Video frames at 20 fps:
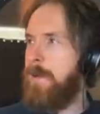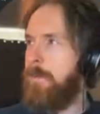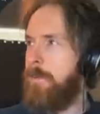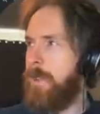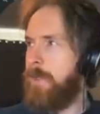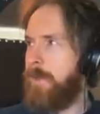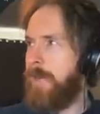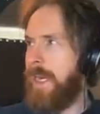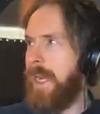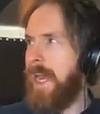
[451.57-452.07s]

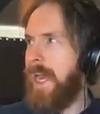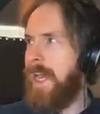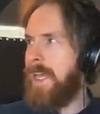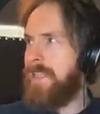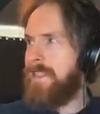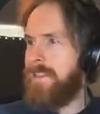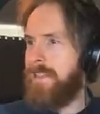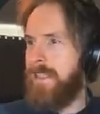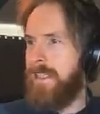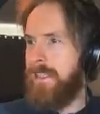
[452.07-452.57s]
But when I
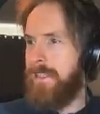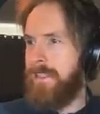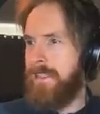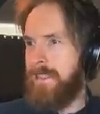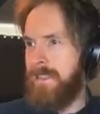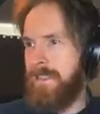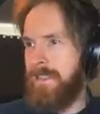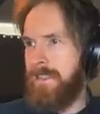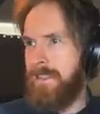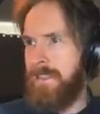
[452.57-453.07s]
asked
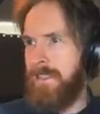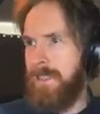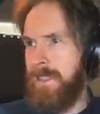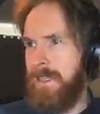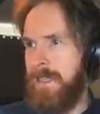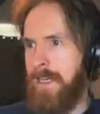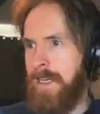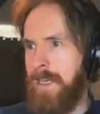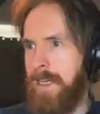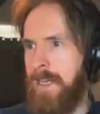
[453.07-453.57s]
this
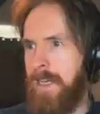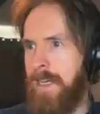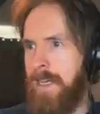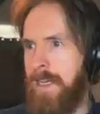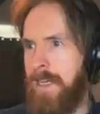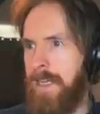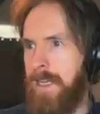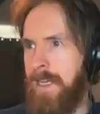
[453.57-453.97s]
uh,